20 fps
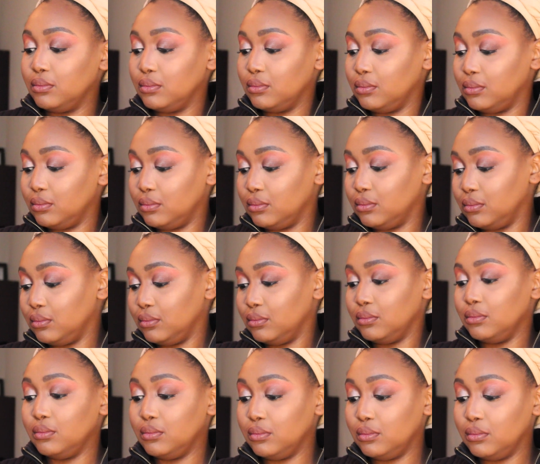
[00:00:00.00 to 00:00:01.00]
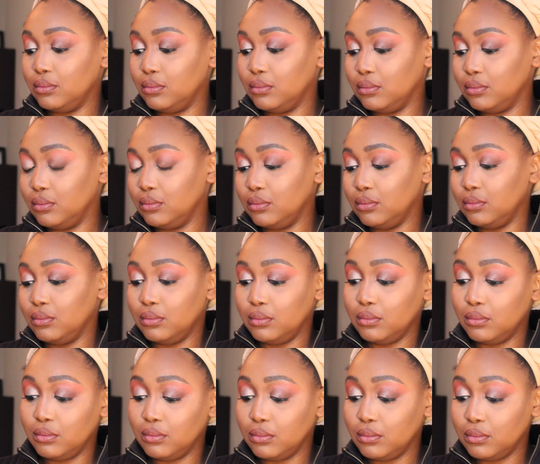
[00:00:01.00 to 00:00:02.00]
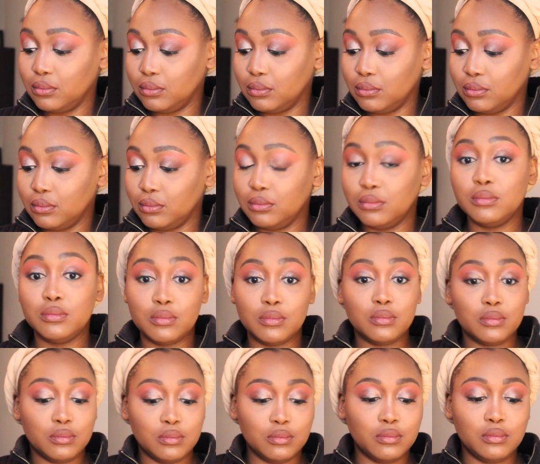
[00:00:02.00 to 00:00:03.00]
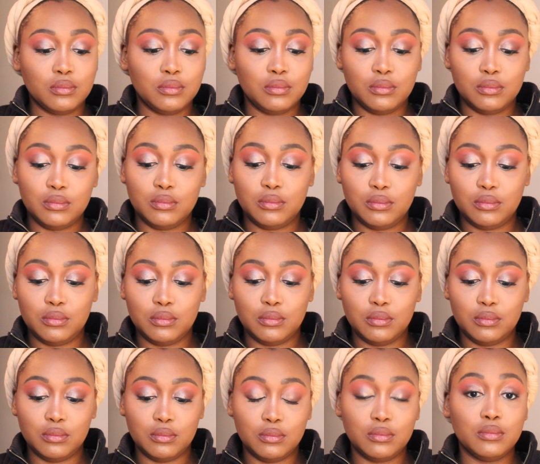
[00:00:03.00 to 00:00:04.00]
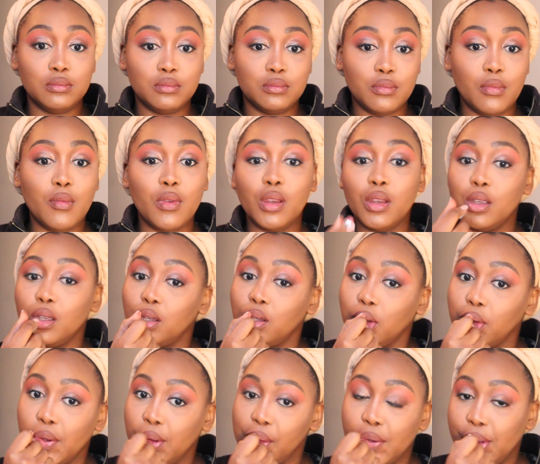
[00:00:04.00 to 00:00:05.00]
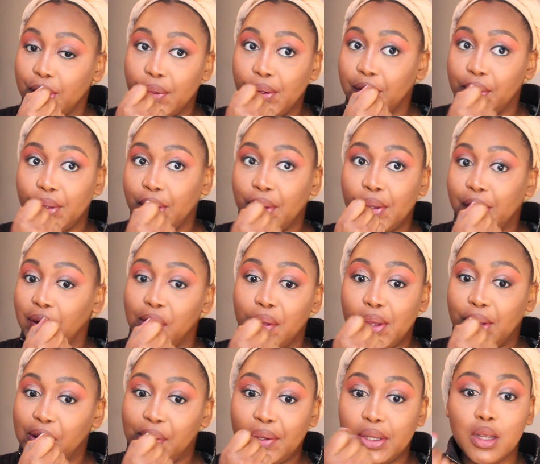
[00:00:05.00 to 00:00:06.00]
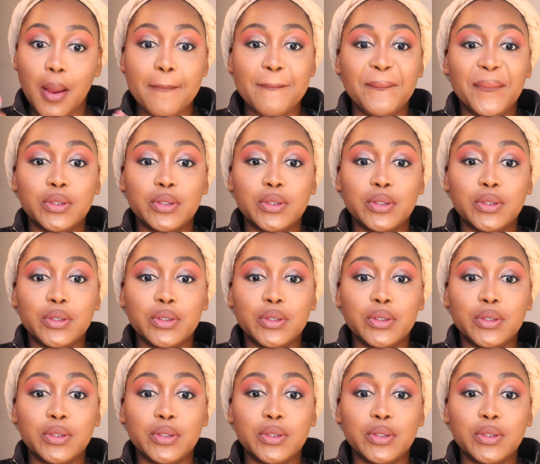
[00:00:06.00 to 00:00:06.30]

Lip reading: Nothing is said.